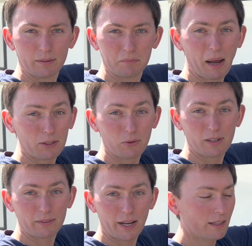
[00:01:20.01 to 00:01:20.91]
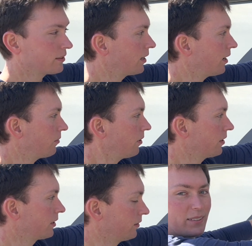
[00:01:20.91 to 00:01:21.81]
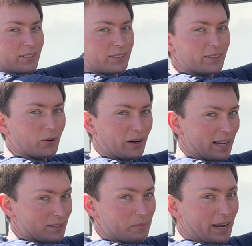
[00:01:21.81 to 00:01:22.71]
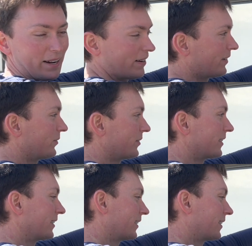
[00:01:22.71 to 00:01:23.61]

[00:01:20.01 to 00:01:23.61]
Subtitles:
about 12 gallons of hot water. Don't ask me how I know this.